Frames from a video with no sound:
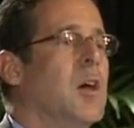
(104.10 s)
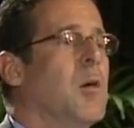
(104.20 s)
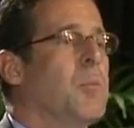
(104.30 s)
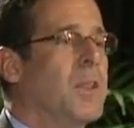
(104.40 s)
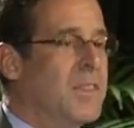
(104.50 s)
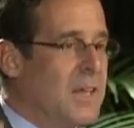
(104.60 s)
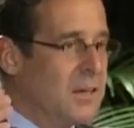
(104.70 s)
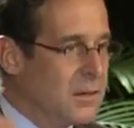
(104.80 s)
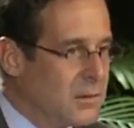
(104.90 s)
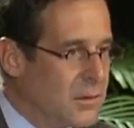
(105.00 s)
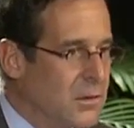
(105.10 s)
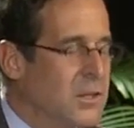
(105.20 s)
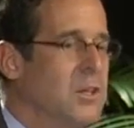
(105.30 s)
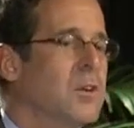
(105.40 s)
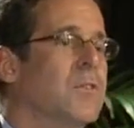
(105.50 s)
But then the
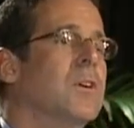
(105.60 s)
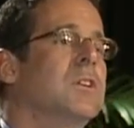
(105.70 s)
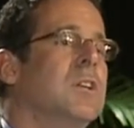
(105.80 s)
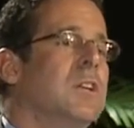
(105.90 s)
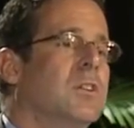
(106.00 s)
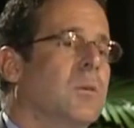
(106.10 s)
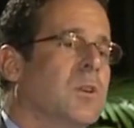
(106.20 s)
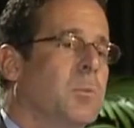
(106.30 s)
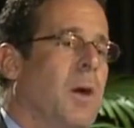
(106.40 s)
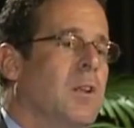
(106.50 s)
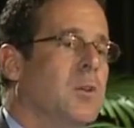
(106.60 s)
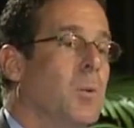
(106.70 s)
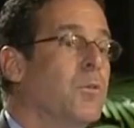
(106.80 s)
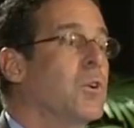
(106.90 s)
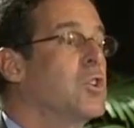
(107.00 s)
universities are
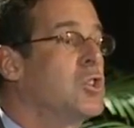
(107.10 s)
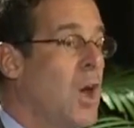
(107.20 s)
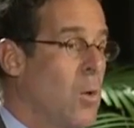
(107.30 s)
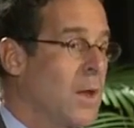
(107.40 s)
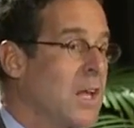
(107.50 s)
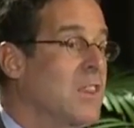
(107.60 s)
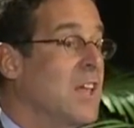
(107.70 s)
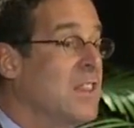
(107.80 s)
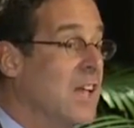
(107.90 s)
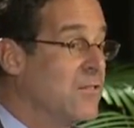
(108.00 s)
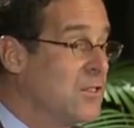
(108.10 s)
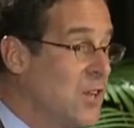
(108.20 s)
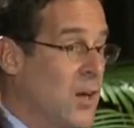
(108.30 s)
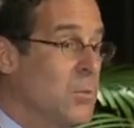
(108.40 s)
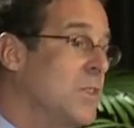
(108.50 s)
responsible for showing that they've
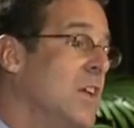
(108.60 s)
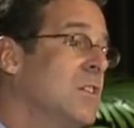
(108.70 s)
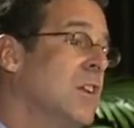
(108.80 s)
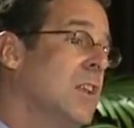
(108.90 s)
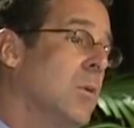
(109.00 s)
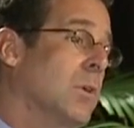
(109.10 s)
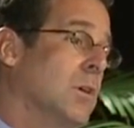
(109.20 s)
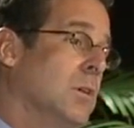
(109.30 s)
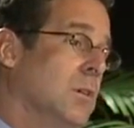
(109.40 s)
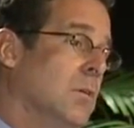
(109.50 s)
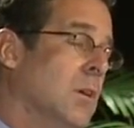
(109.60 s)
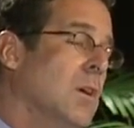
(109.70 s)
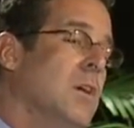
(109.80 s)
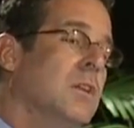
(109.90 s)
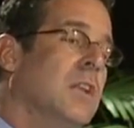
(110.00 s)
done what they said they were going to do,
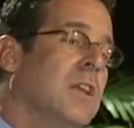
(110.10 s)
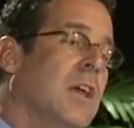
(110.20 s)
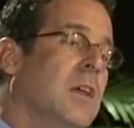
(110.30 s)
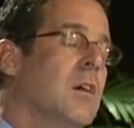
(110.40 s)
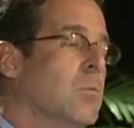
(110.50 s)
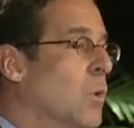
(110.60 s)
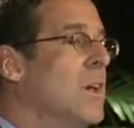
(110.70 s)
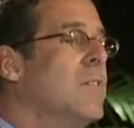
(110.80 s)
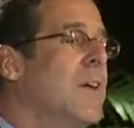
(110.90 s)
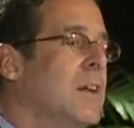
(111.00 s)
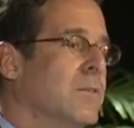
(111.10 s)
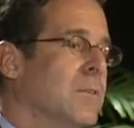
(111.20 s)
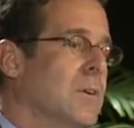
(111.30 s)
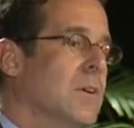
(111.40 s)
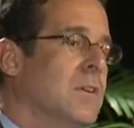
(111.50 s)
that they were innovative,
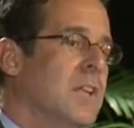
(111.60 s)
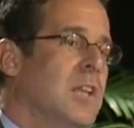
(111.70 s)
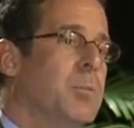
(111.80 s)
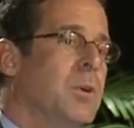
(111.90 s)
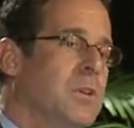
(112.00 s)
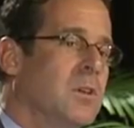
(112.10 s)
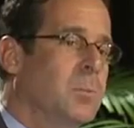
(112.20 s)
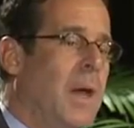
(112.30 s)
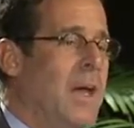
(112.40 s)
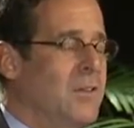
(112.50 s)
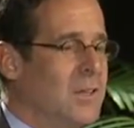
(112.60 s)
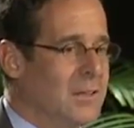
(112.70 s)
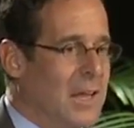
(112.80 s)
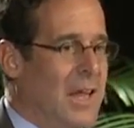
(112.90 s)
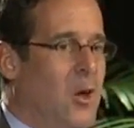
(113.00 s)
that they produced patents, that
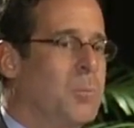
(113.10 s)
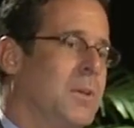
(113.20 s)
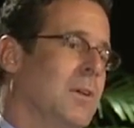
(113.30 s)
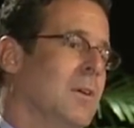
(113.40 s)
they helped